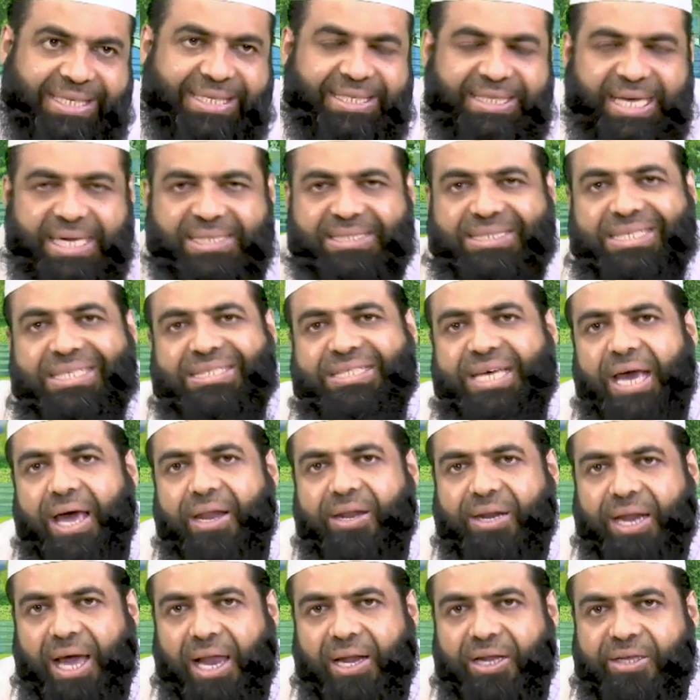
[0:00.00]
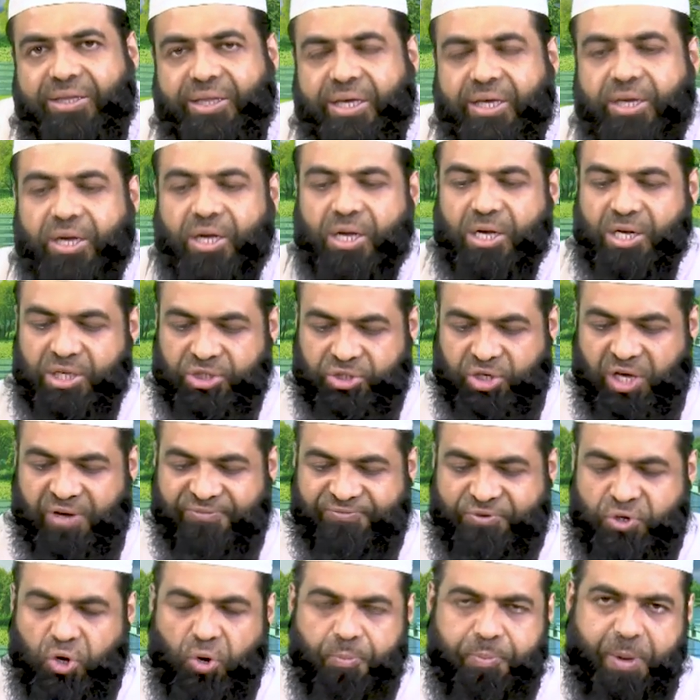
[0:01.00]
That's the sad reality. So if
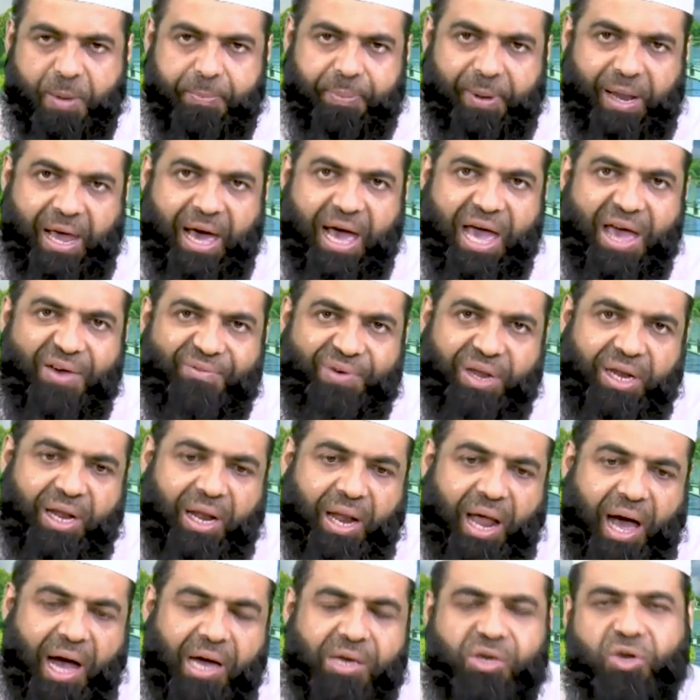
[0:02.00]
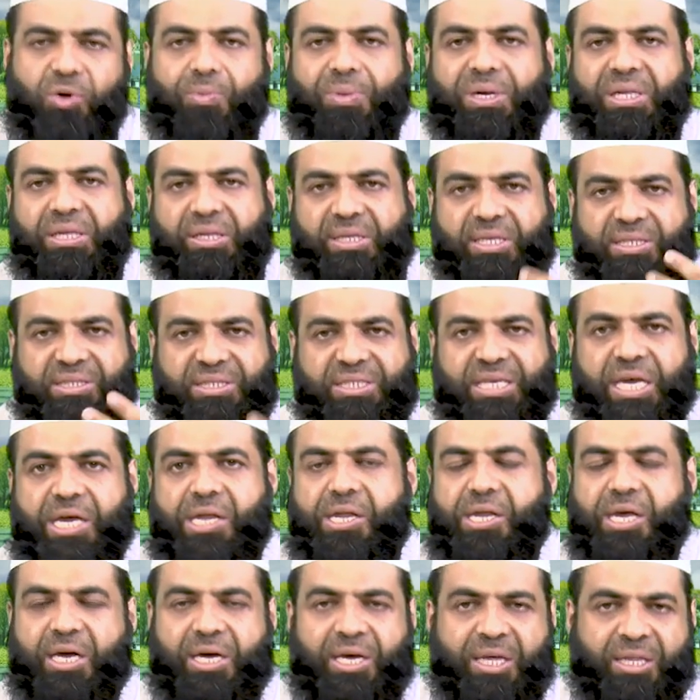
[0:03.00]
two people are having an argument, the
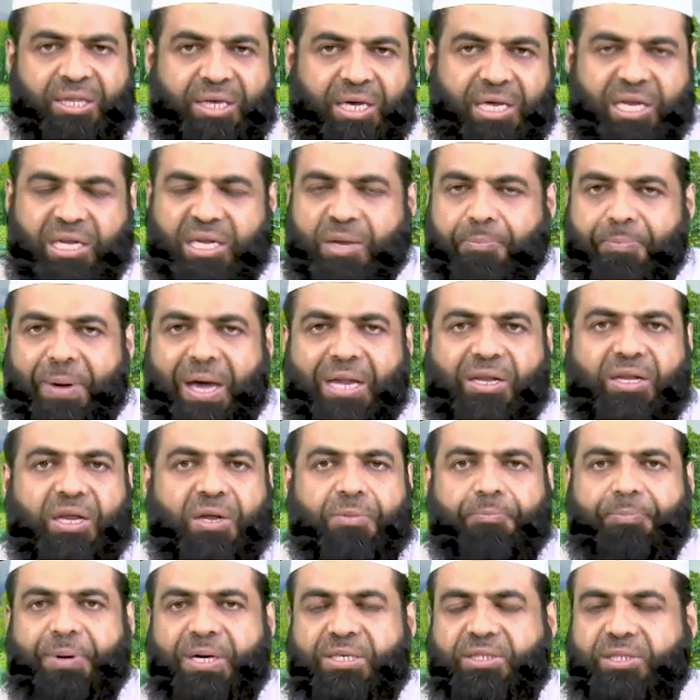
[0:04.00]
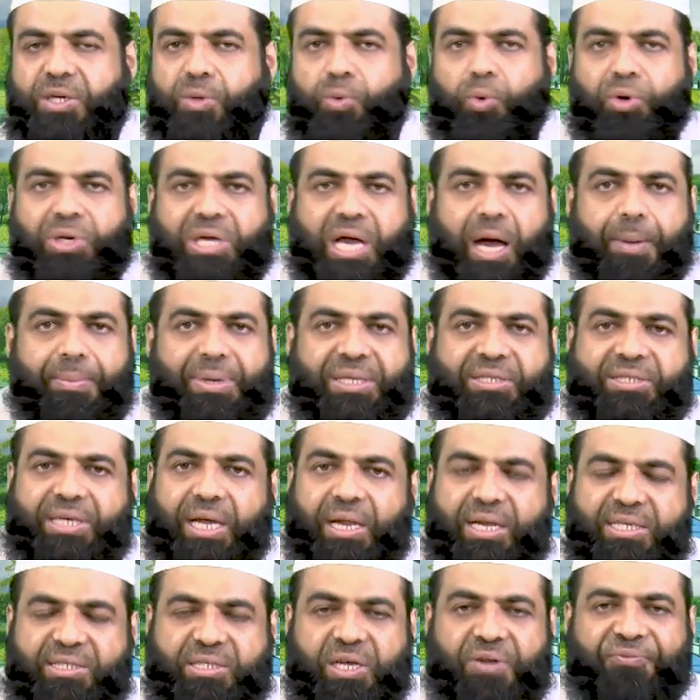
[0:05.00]
senior, the independent person would come and say,
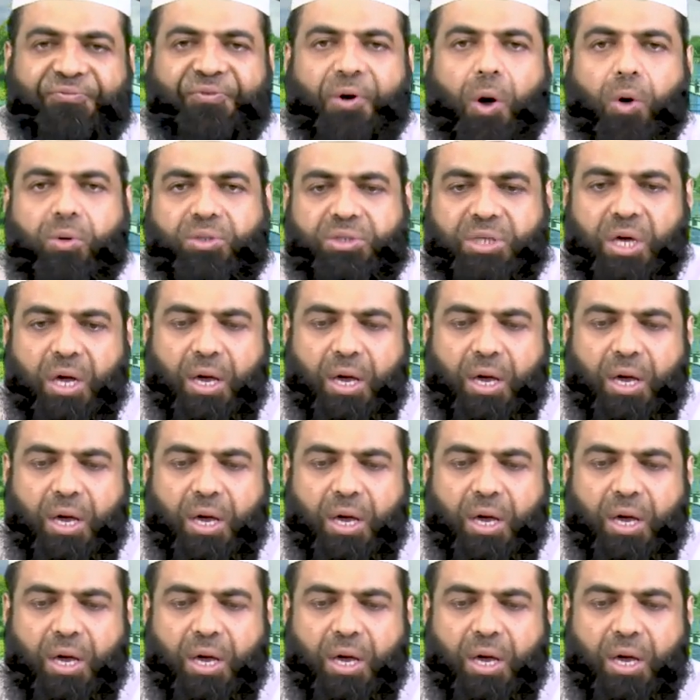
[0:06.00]
listen, folks,